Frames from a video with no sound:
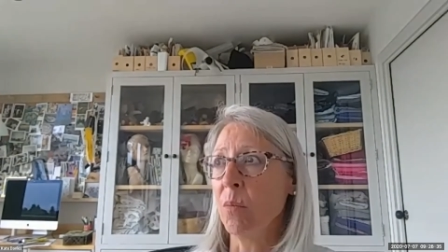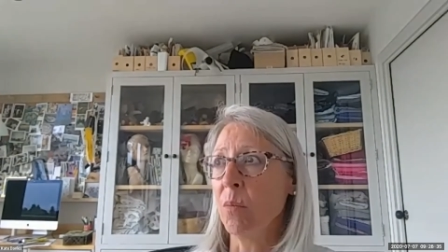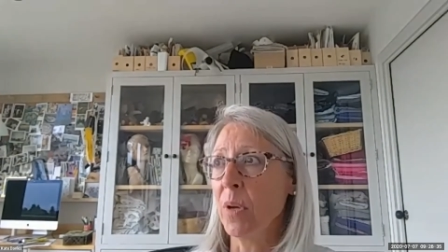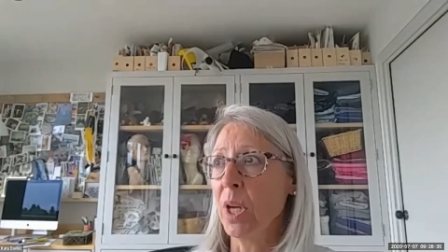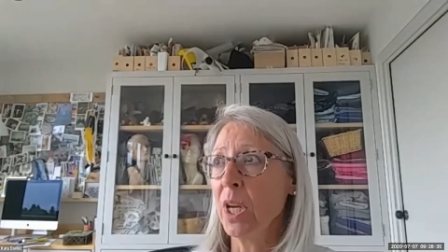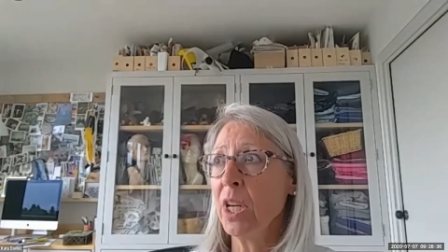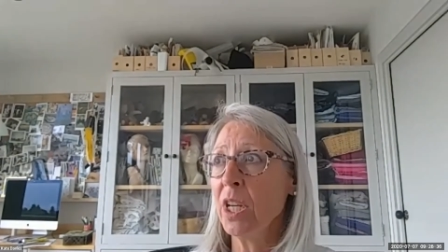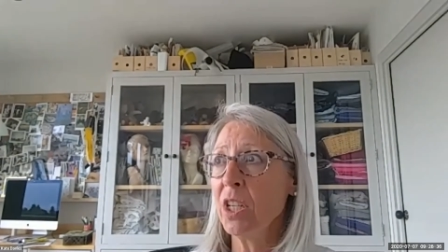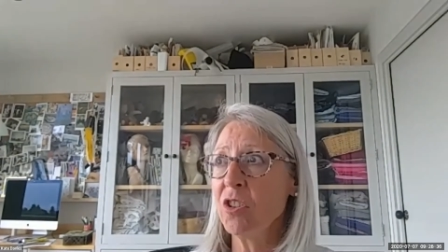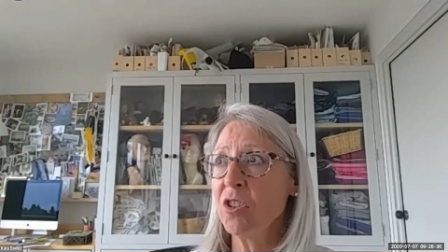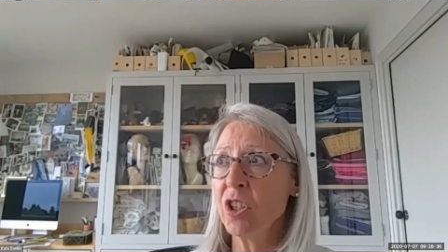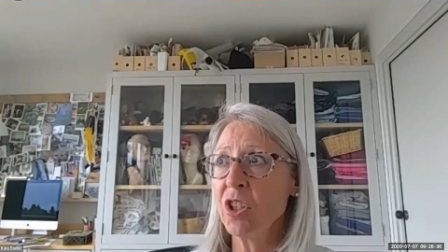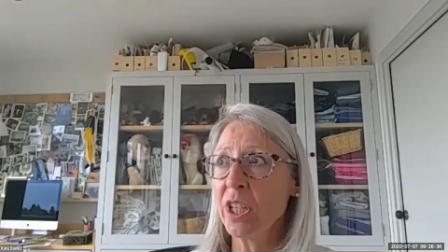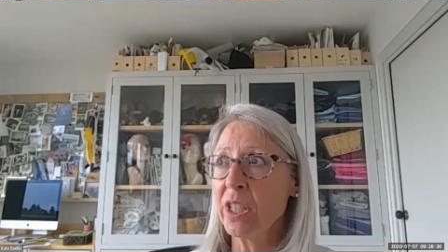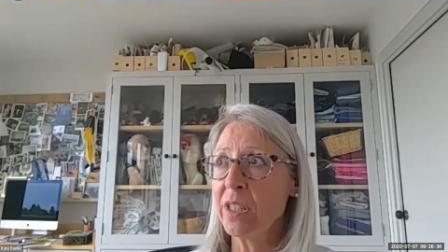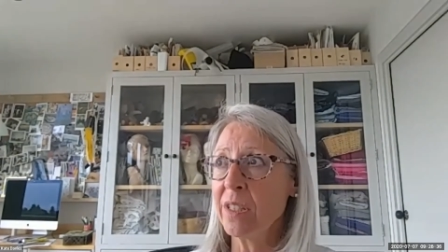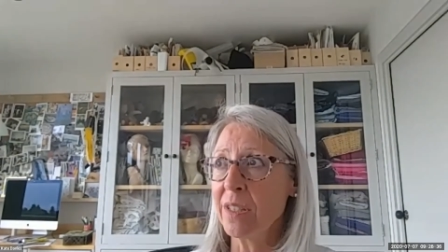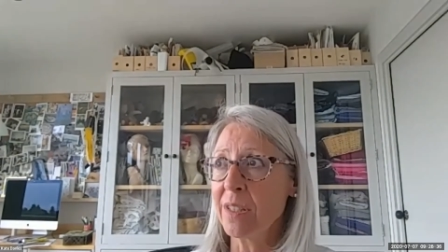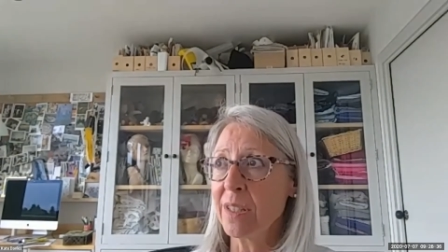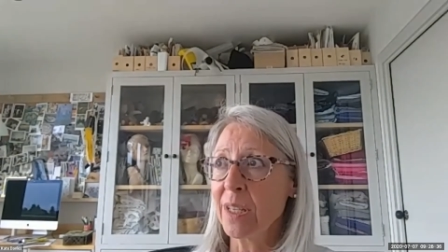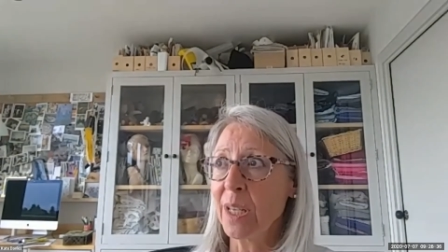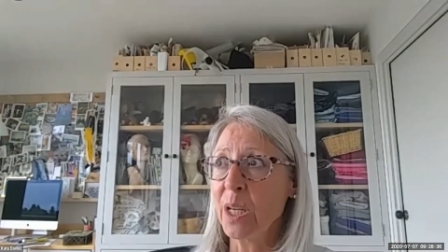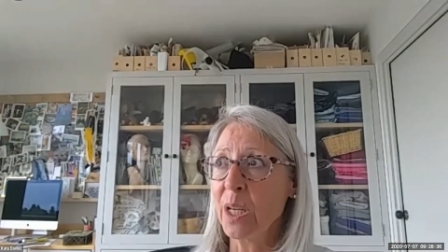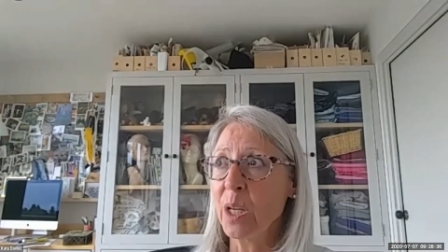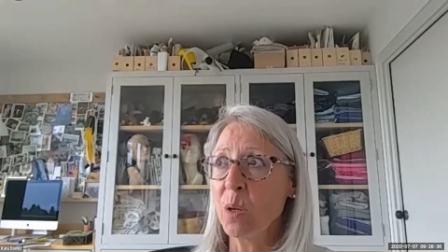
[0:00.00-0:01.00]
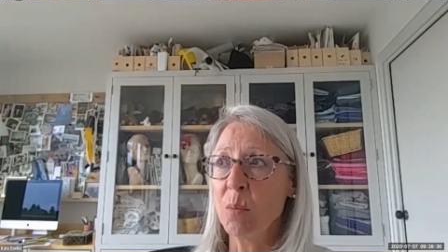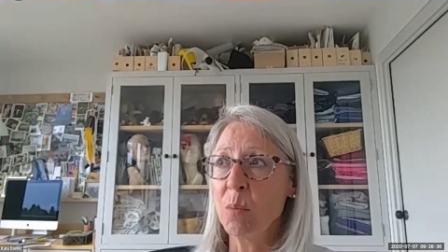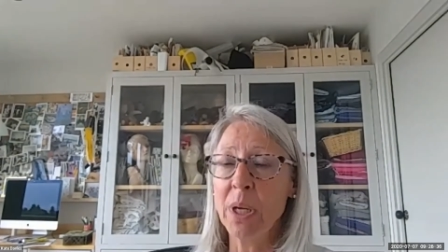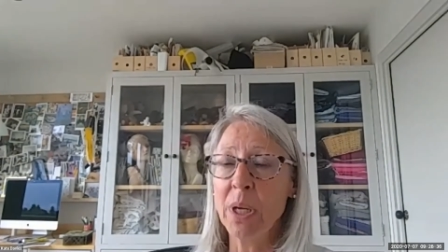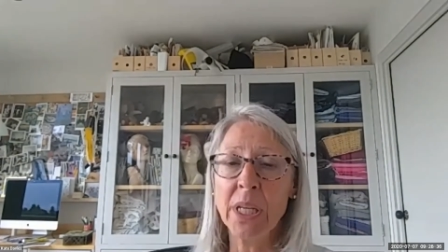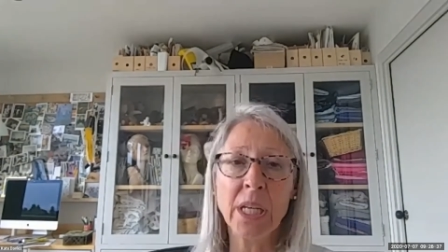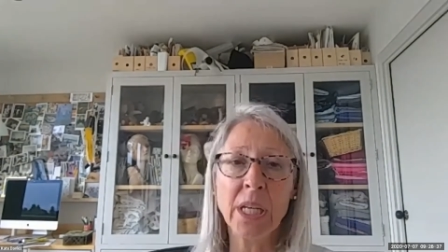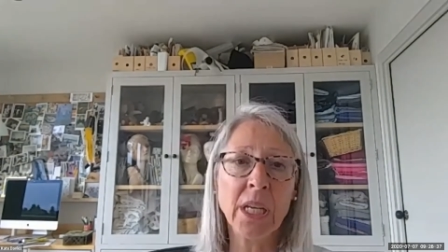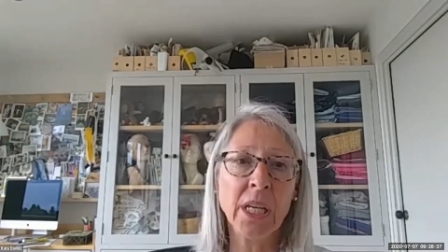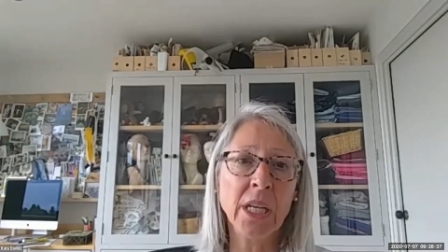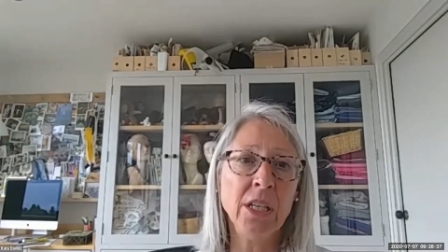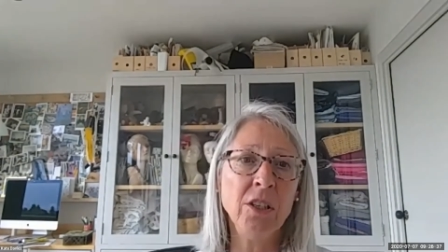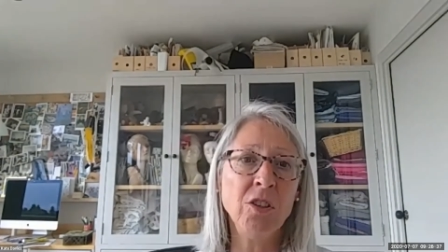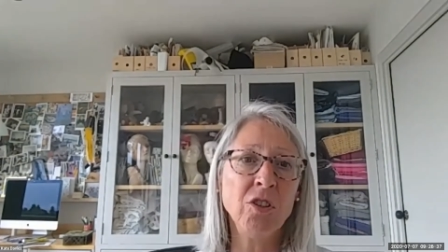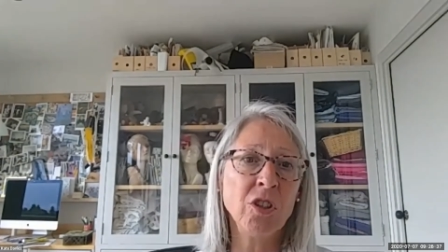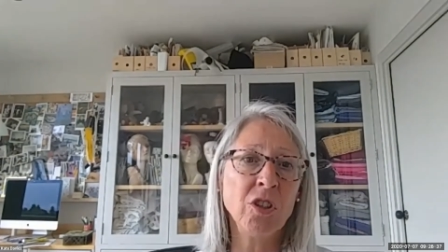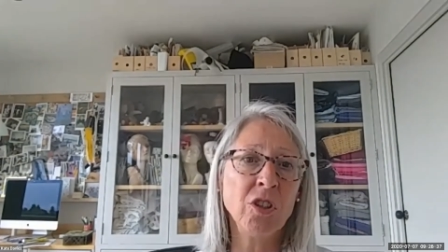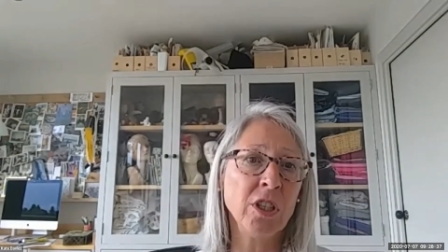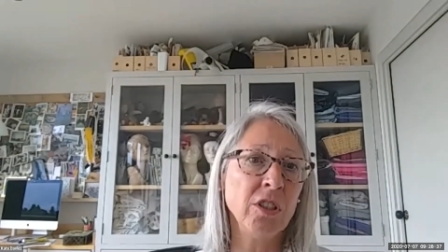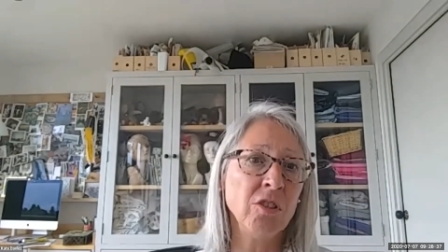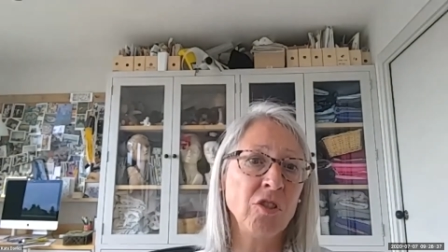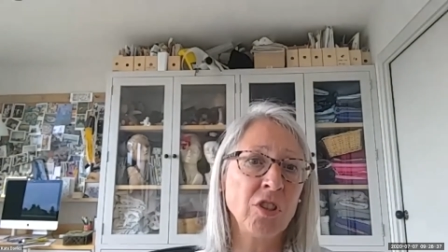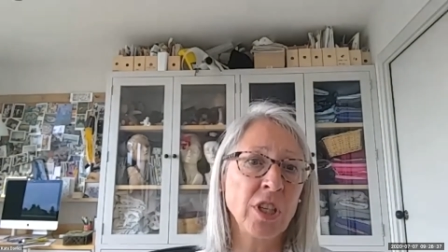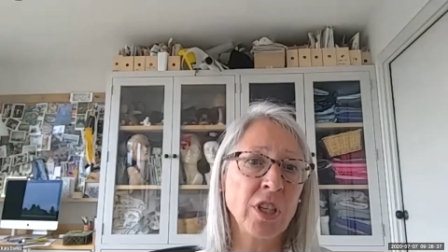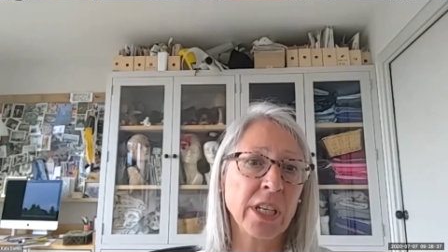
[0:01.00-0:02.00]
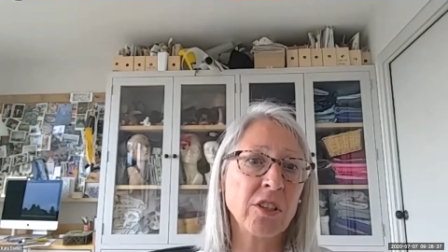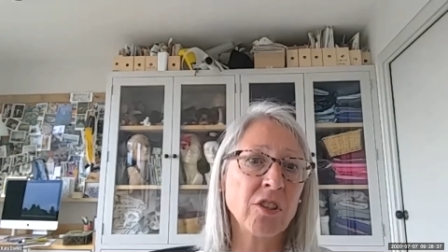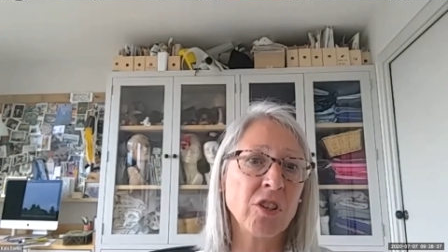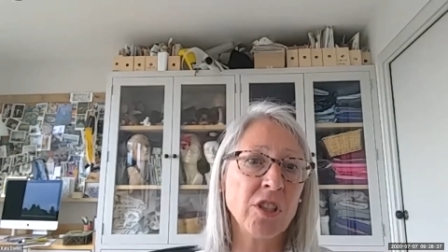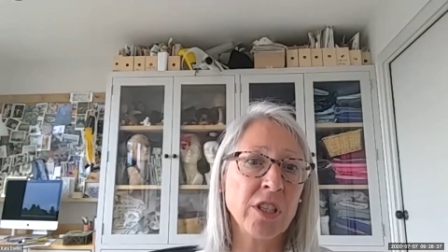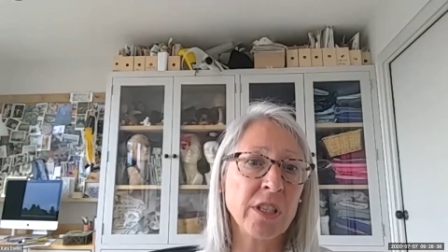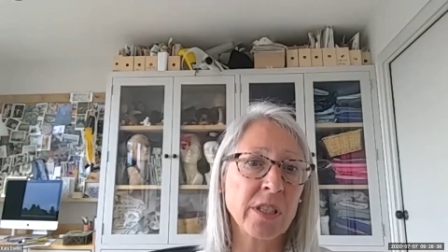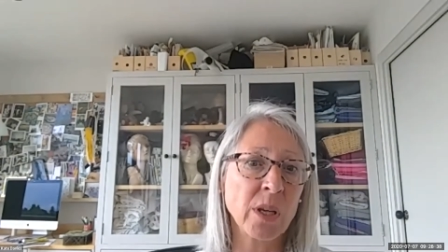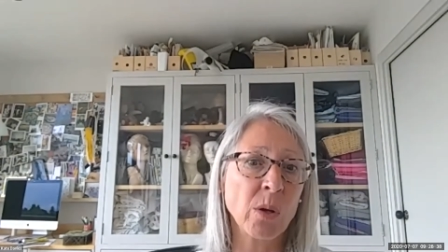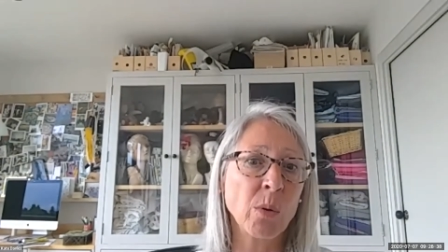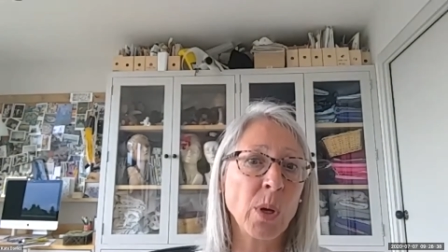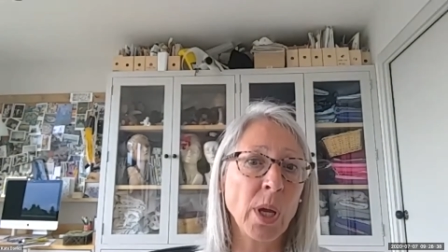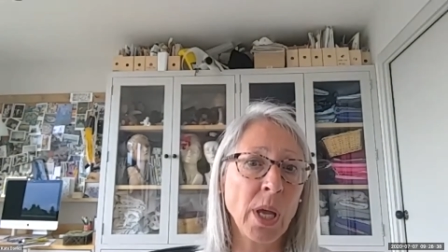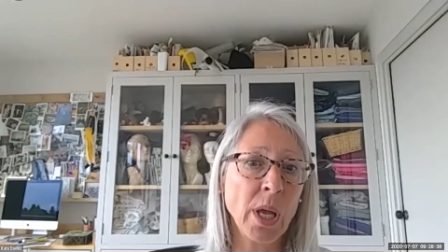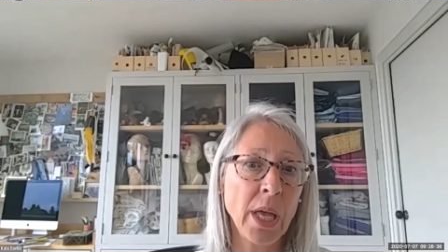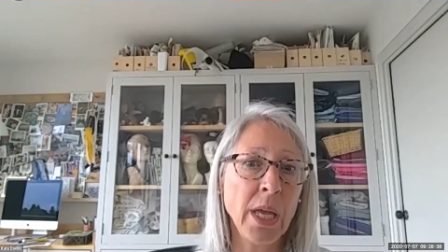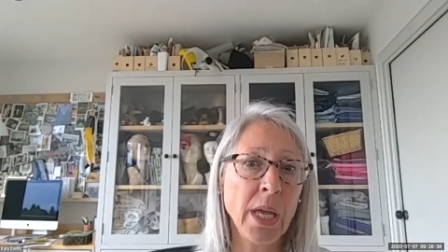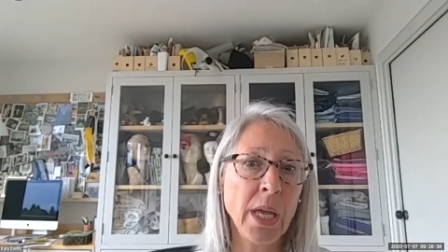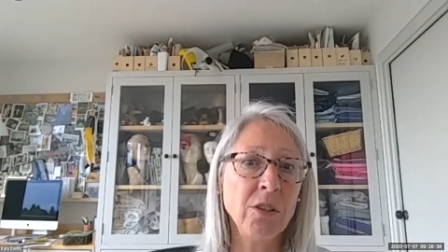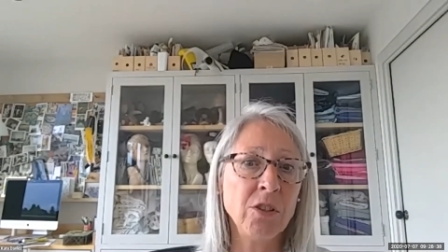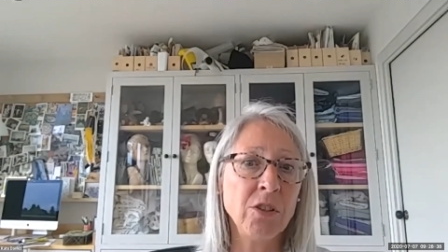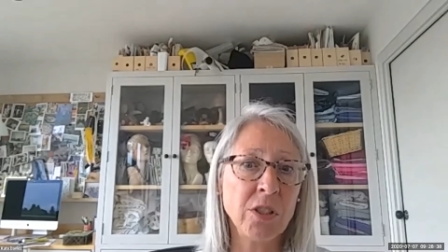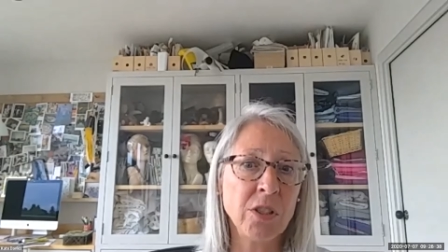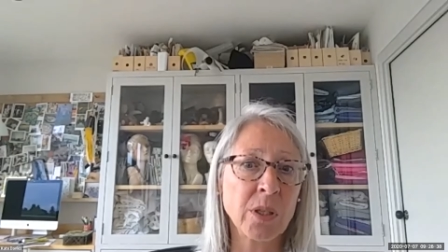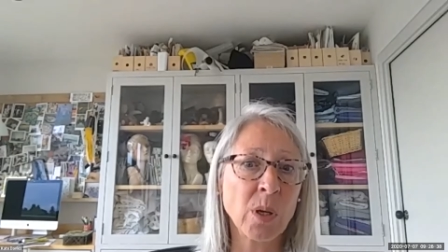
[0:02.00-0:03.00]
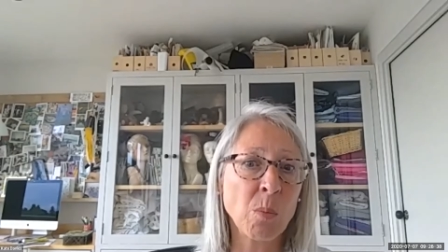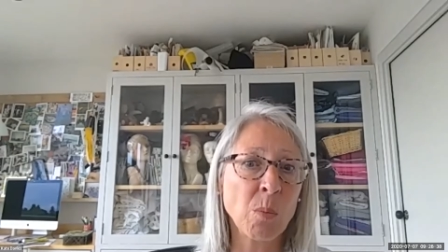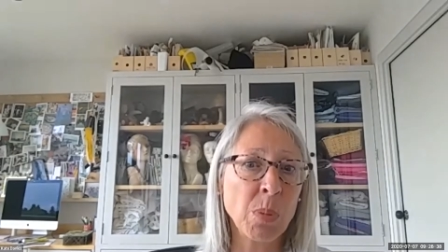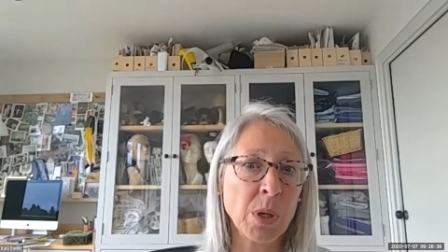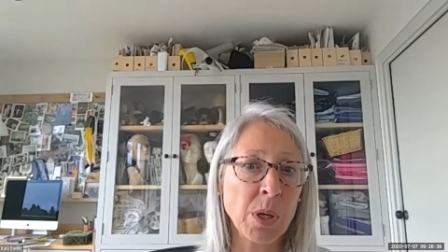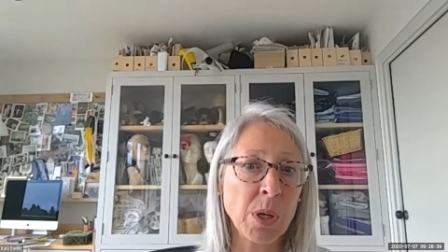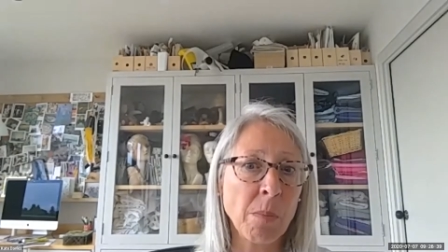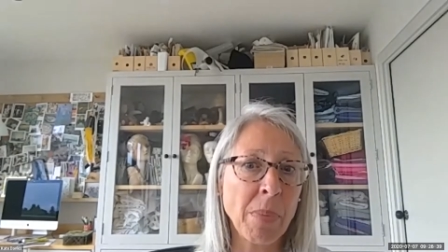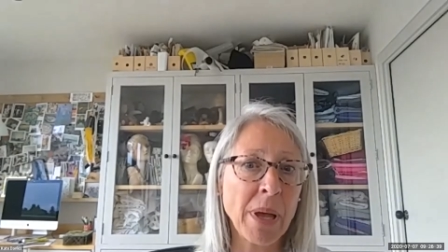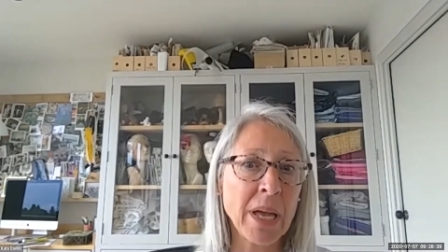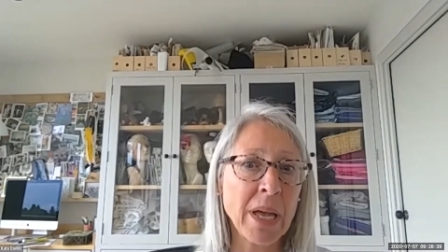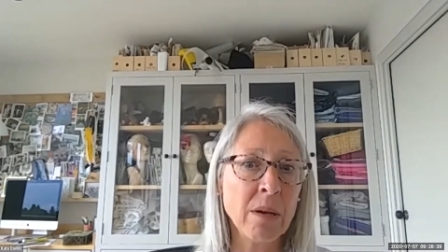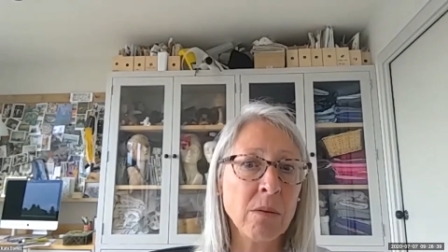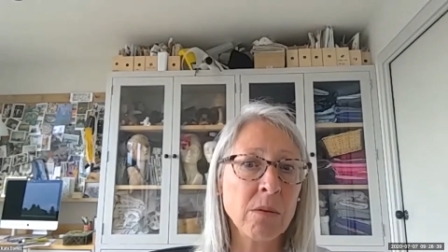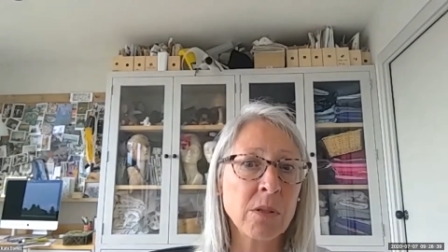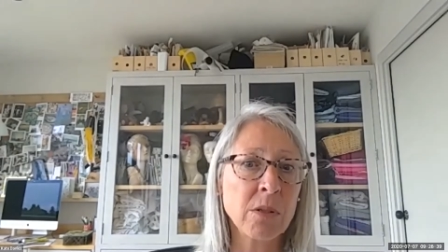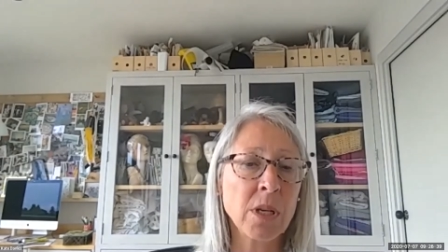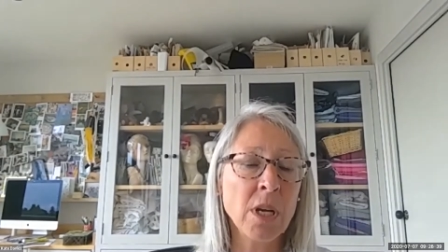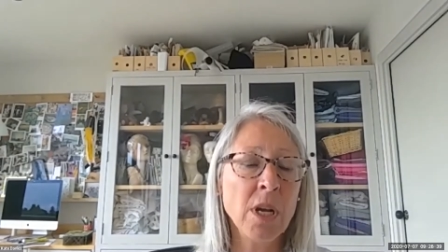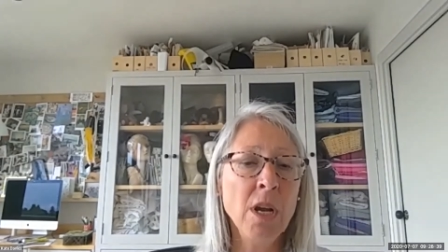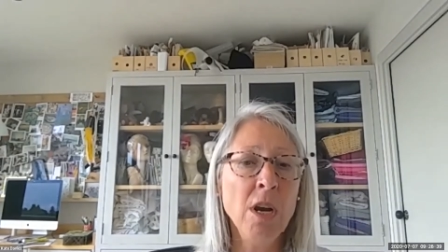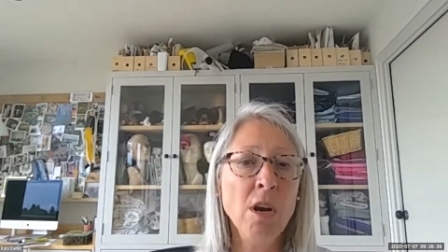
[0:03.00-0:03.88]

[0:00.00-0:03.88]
urge her to take her medication, check she's okay, she's up and about,